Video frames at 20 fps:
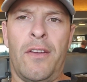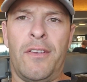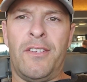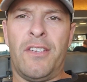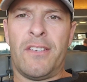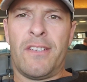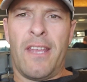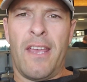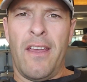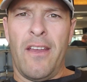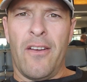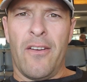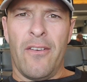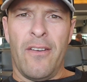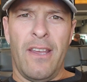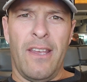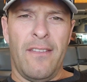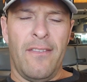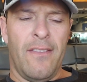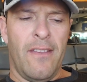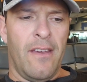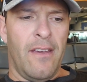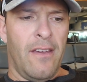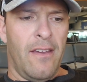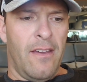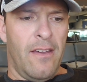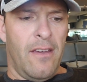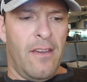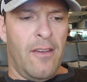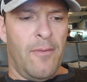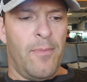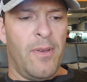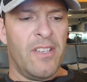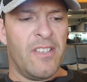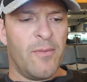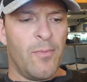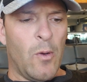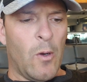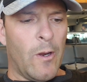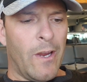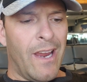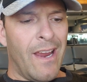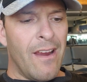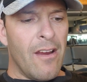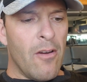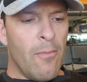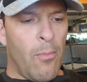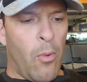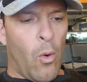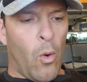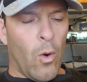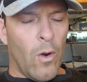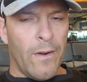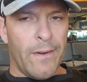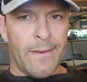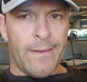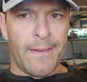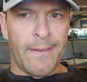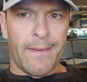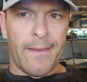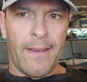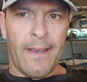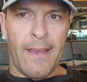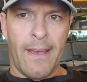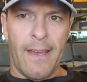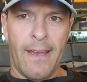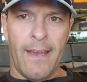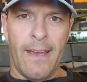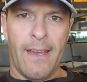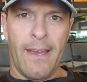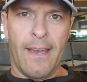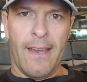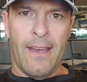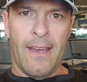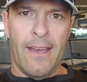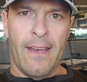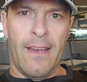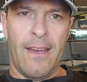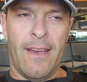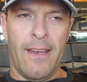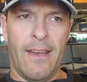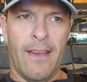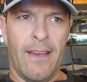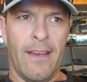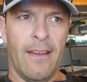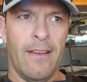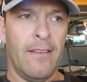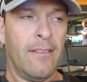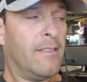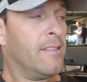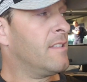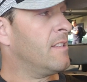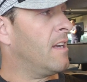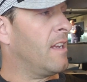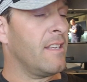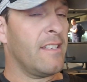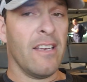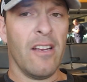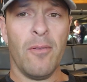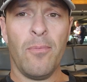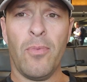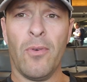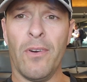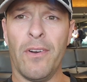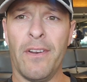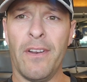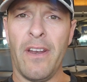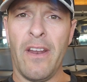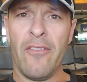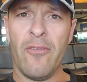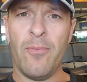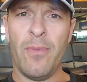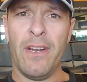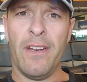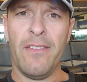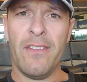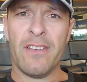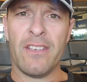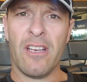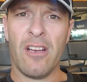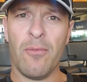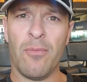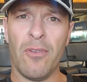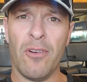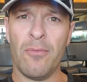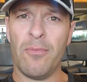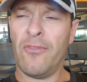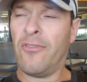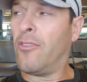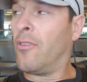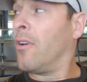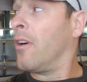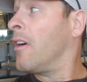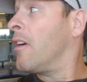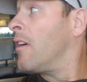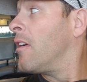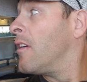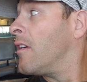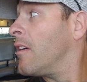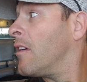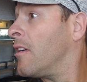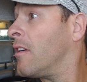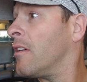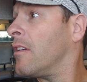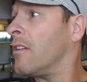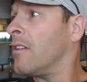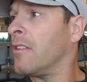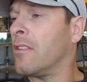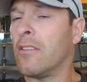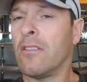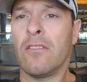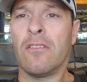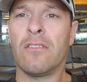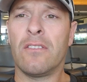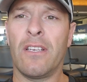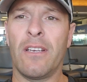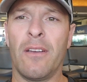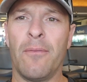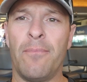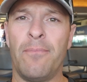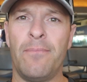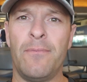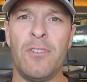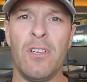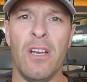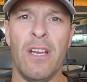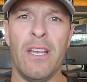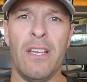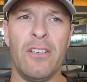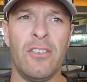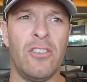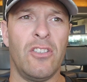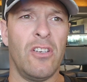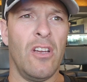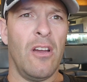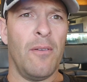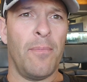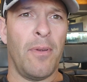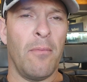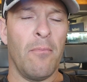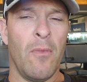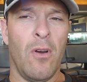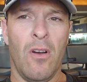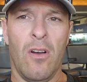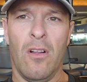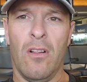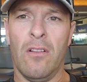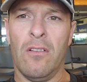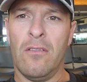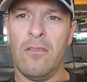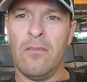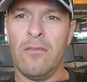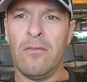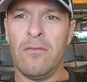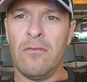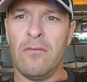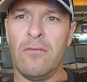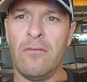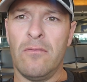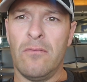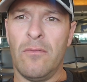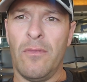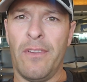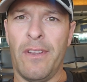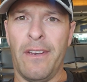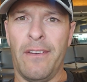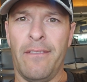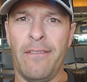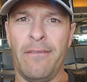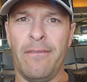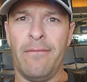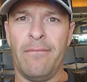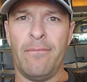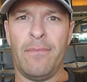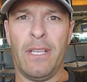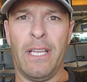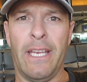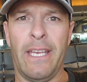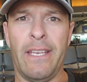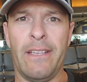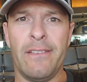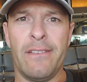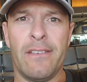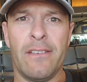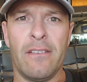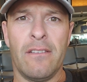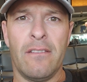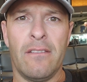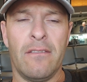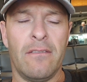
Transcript: just here in the Pittsburgh airport. It's a nice airport. Never been in this airport before. It's like a giant shopping mall with planes.